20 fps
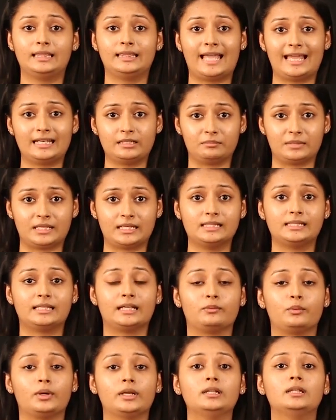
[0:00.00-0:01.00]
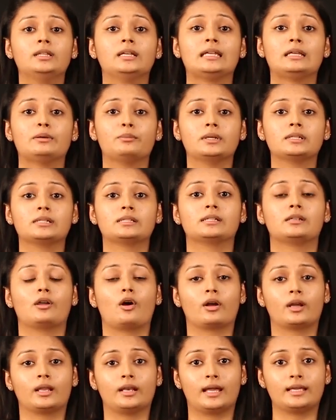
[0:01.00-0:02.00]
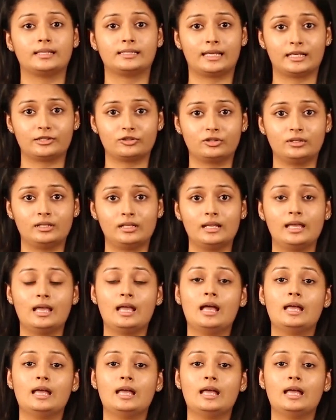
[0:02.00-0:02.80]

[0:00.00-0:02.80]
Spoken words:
That means that whether the event is an organizational,